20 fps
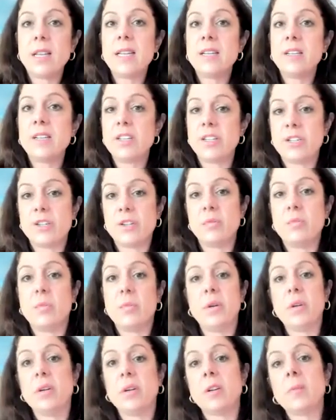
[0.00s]
and digital
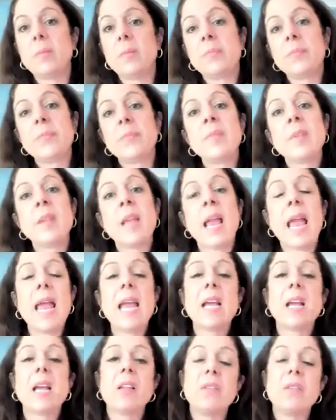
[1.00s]
book.
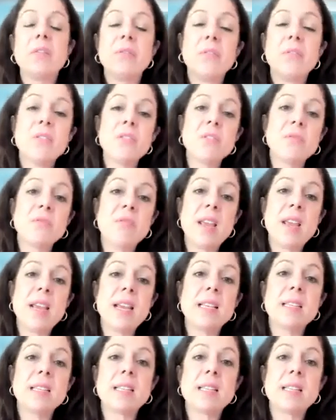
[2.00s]
The first phase,